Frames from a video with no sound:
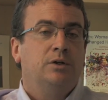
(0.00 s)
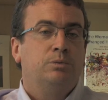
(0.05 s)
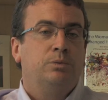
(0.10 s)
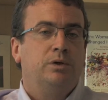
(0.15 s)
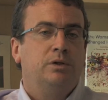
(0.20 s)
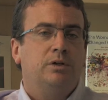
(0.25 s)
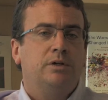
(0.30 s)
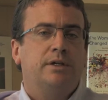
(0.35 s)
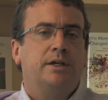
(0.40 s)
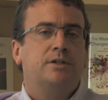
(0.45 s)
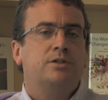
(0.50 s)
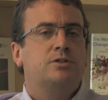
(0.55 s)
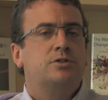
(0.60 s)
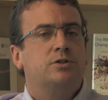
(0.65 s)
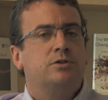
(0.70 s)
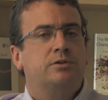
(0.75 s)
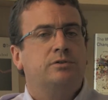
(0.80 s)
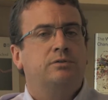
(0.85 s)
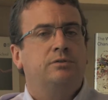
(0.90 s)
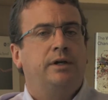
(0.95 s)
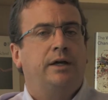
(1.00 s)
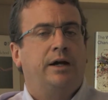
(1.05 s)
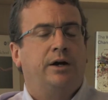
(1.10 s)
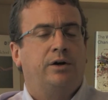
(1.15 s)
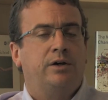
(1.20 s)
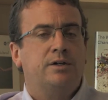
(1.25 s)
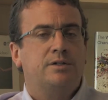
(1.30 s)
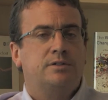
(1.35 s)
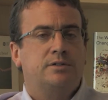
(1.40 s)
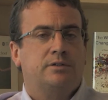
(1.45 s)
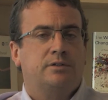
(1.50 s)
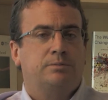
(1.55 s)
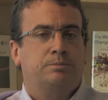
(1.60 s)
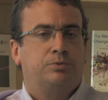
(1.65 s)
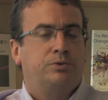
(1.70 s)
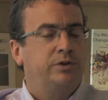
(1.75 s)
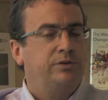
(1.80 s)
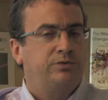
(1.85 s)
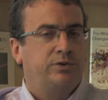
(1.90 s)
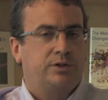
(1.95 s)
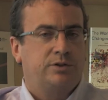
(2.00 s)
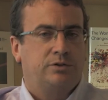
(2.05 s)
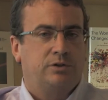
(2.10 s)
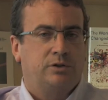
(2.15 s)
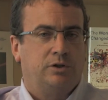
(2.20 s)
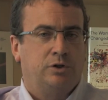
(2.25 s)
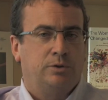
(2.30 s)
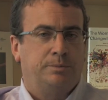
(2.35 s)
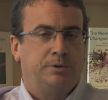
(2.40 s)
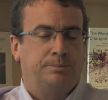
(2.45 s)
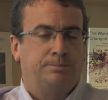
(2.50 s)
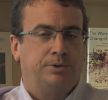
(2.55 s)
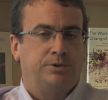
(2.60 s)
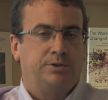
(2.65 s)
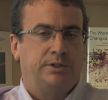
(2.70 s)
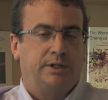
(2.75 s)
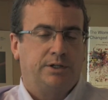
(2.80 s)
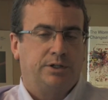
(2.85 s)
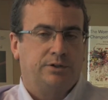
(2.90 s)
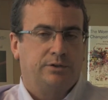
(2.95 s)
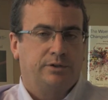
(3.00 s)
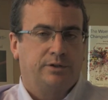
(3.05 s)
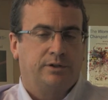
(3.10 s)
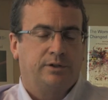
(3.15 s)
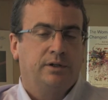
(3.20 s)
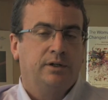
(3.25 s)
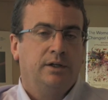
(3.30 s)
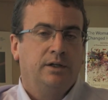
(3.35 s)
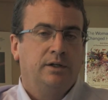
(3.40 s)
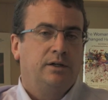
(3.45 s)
We look at certain areas of the prefrontal lobe in particular.